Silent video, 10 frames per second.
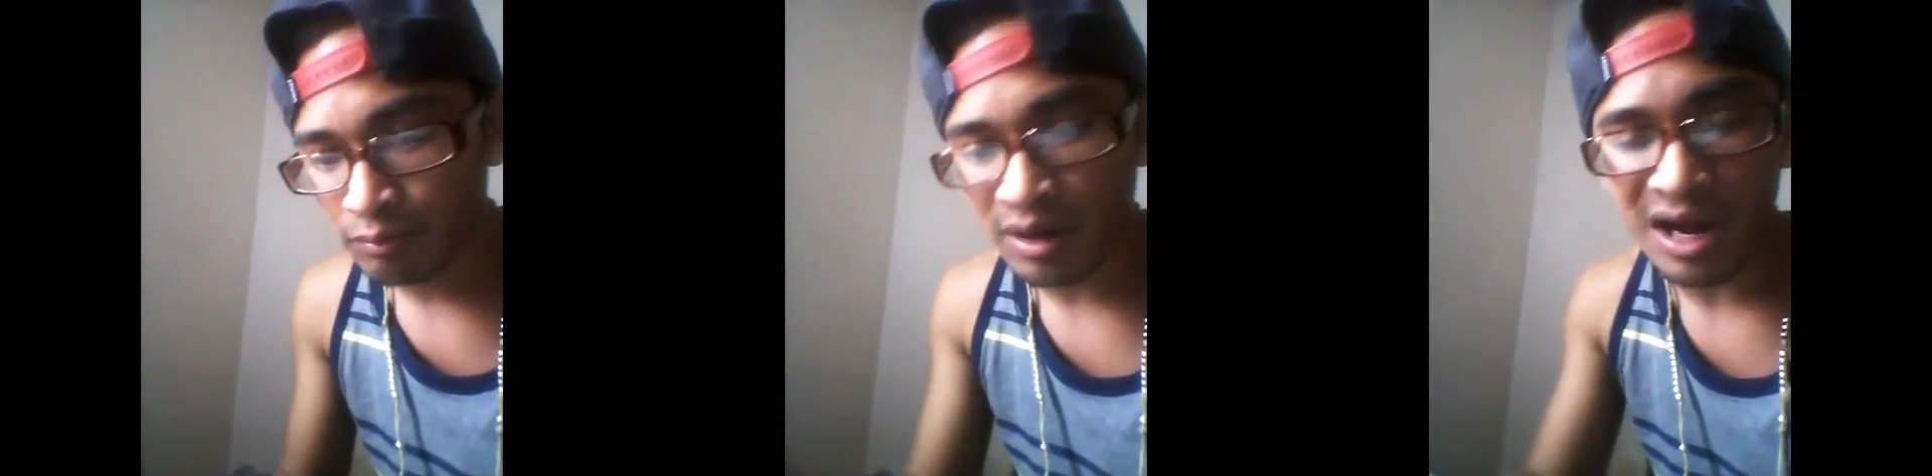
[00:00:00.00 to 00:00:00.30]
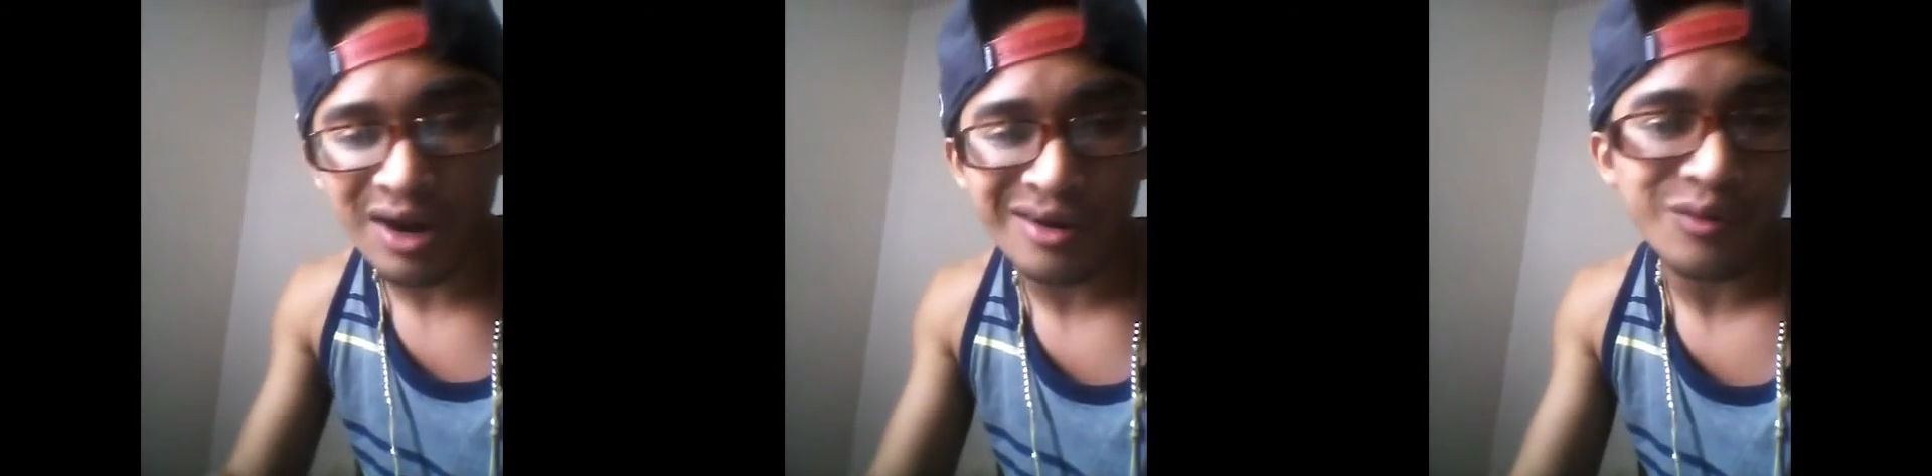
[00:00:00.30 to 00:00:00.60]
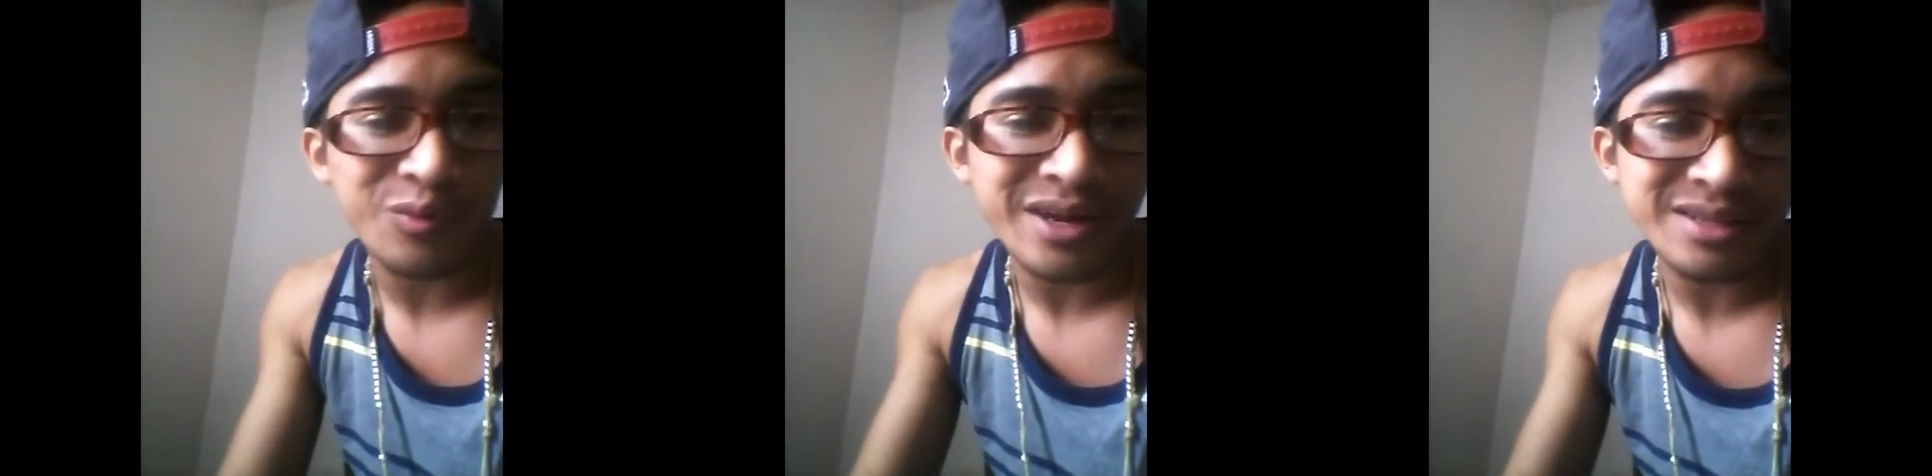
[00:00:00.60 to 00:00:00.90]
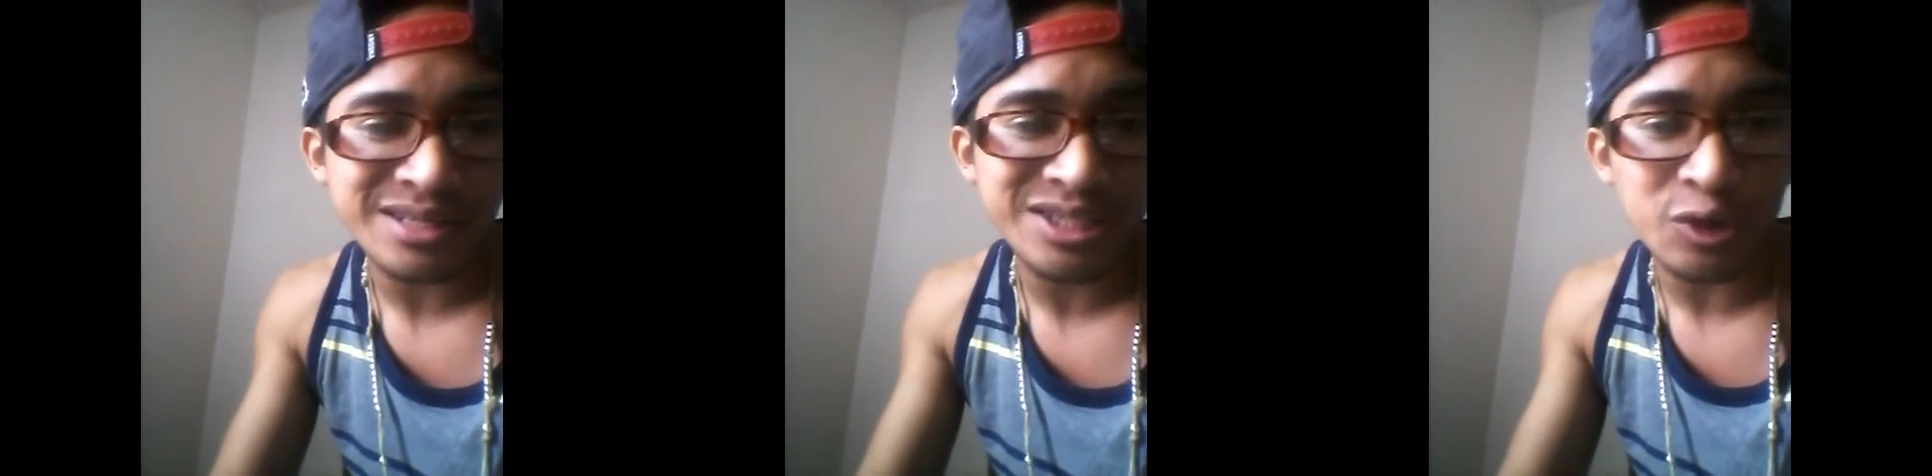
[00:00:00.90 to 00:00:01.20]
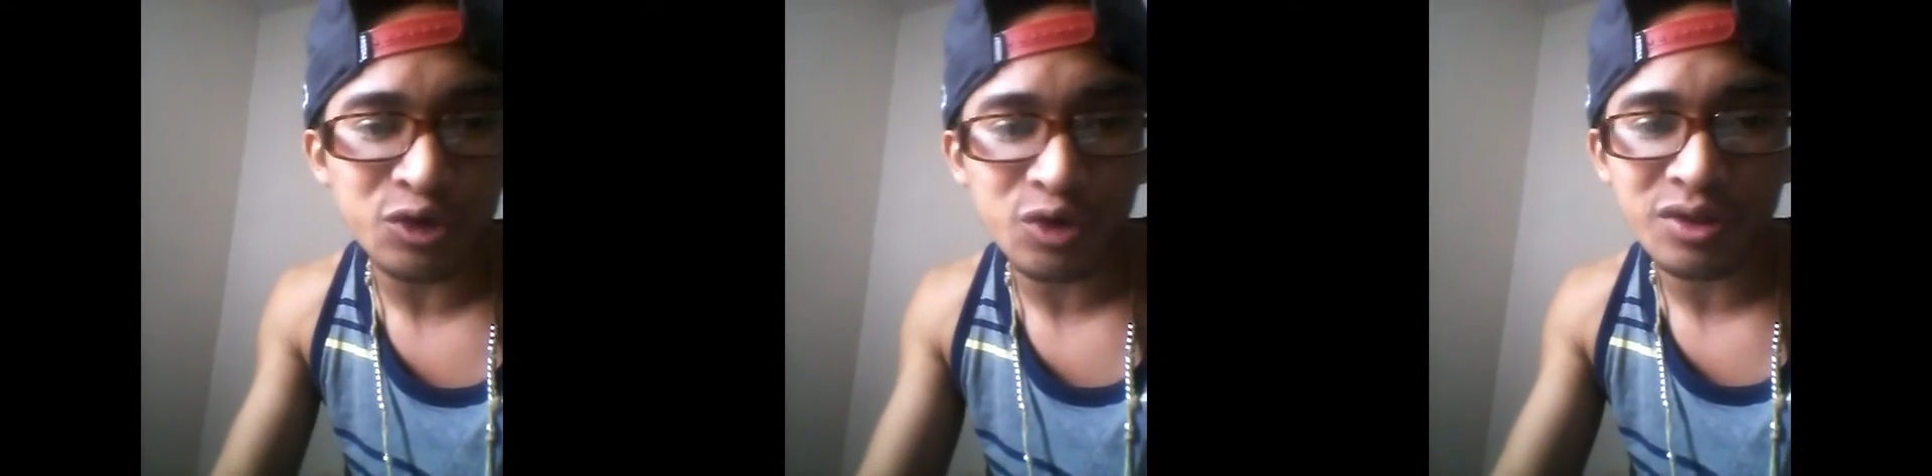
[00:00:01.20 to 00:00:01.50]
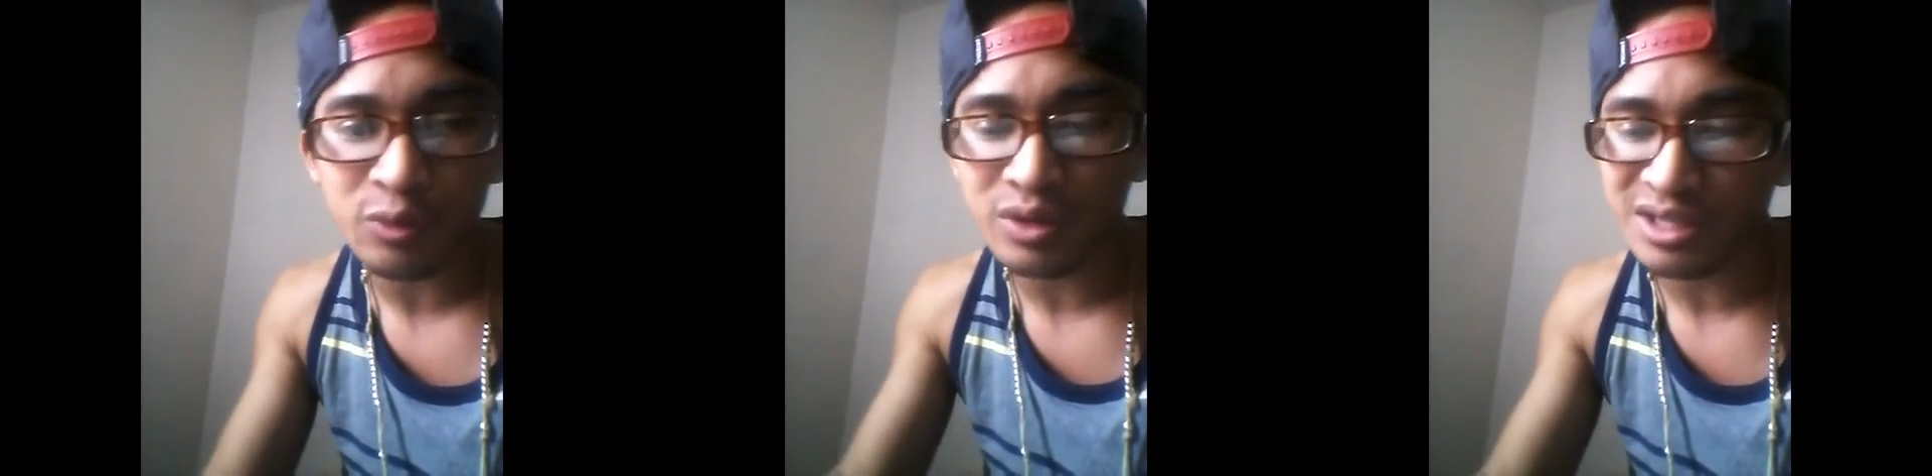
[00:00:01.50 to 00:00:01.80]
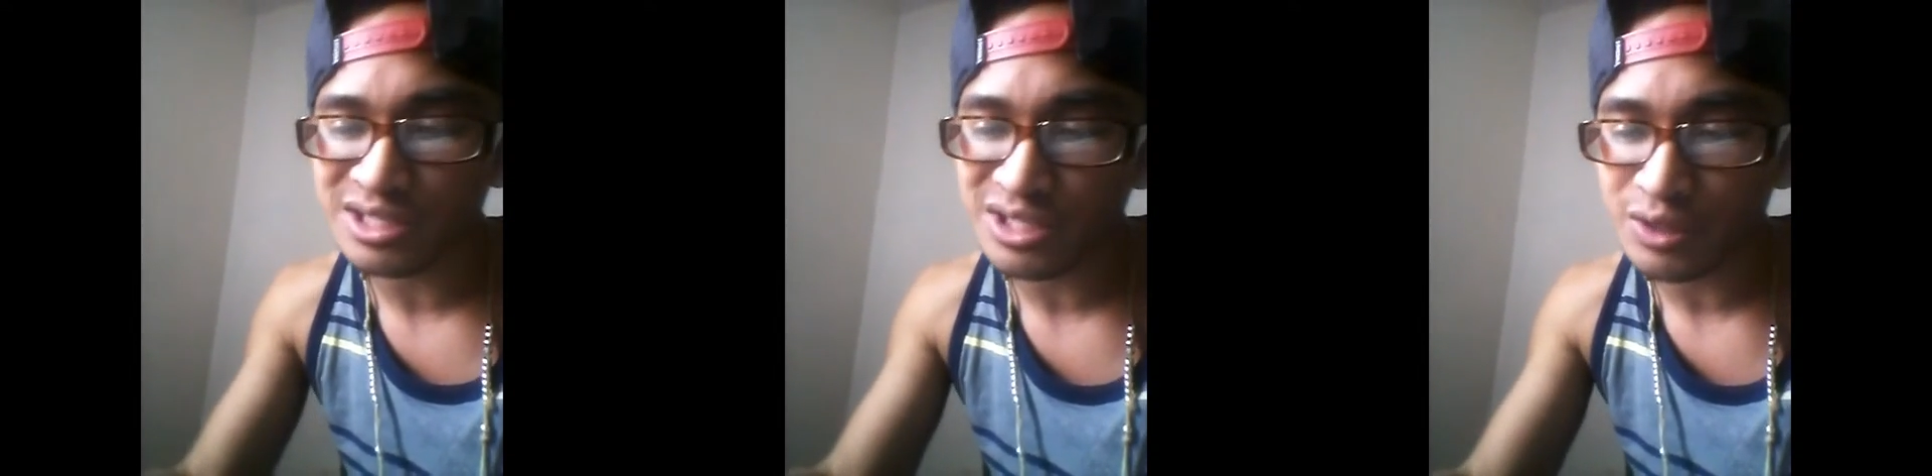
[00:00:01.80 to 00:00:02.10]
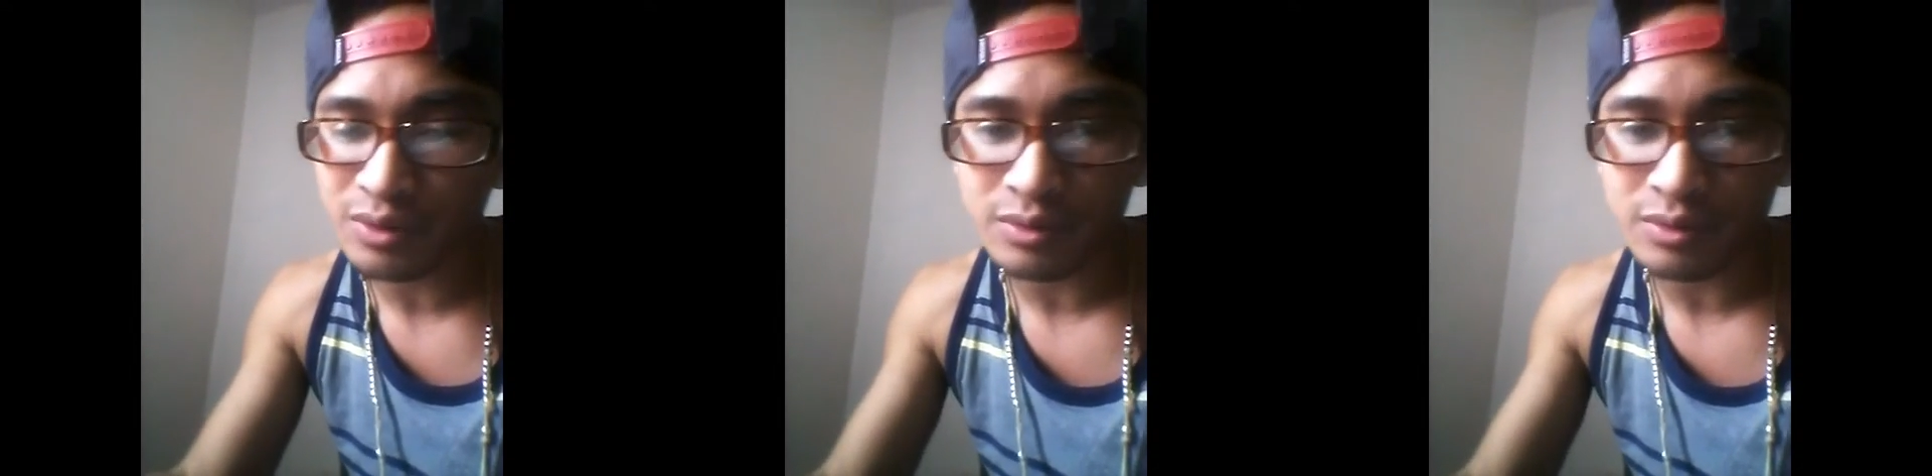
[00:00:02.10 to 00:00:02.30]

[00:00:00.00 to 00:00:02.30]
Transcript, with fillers: but I'm ready so you do it you turn